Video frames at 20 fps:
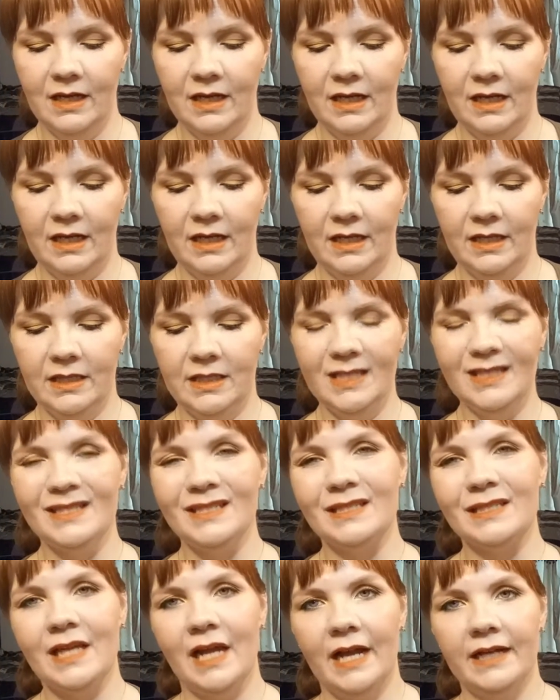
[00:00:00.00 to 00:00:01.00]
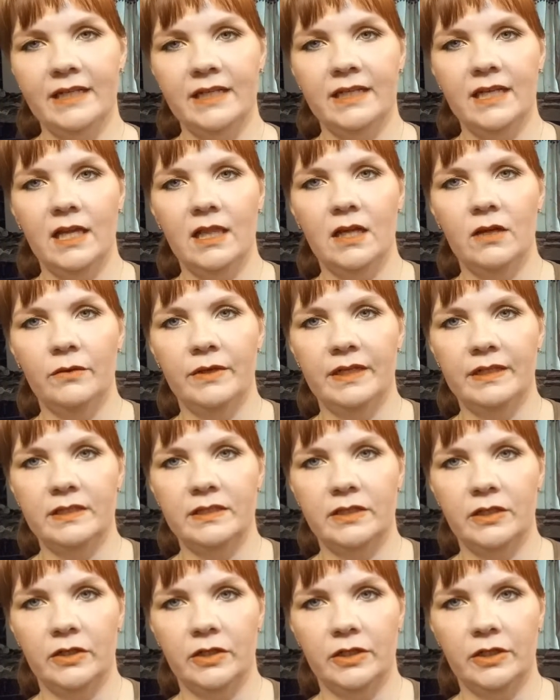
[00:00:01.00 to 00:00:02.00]
And this is kind of yellow. It's
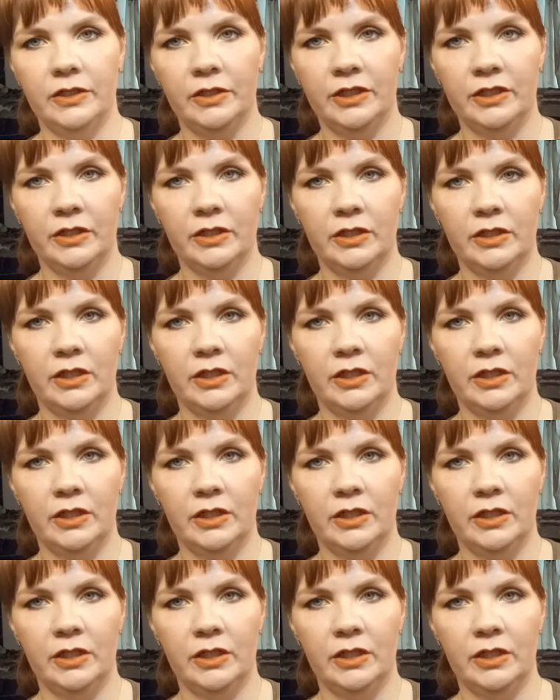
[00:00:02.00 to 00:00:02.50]
their